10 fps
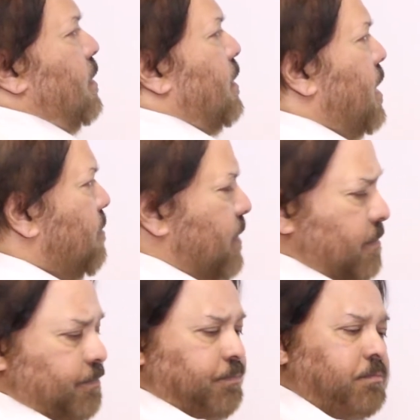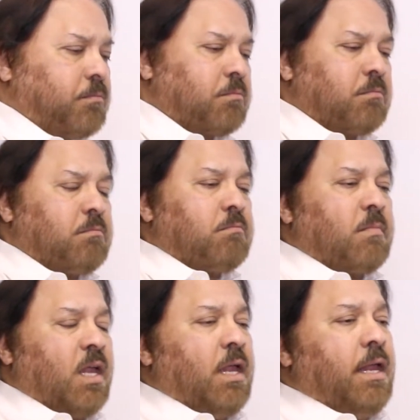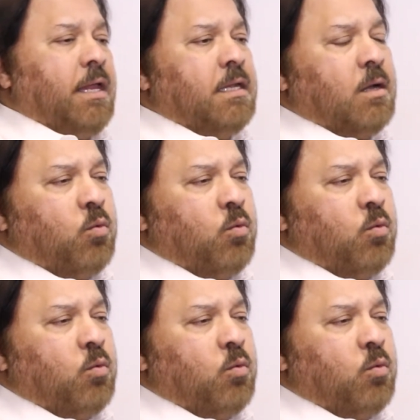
Lama. And I